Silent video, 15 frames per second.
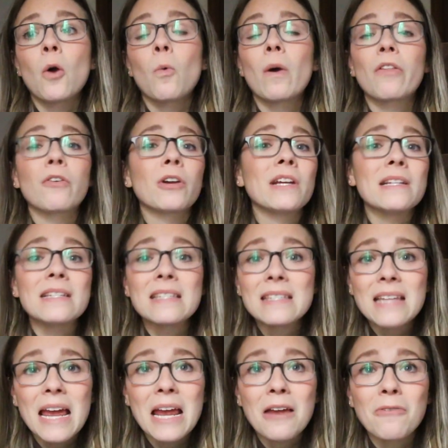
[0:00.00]
whether he's
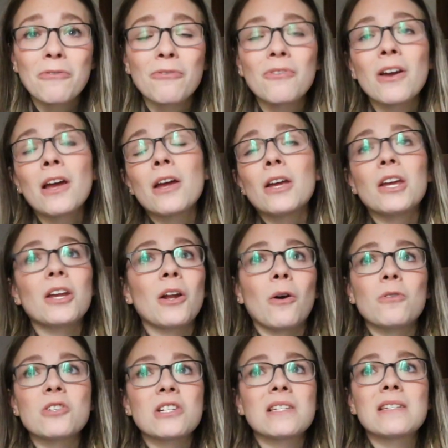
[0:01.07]
safe, you
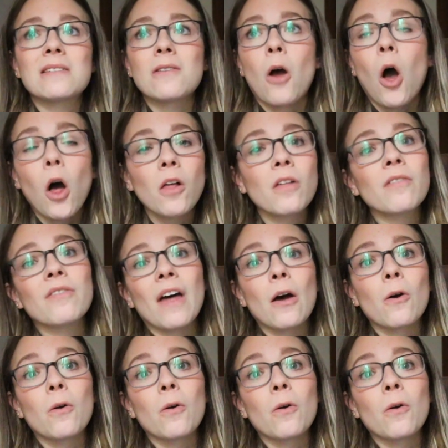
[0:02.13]
know, just all of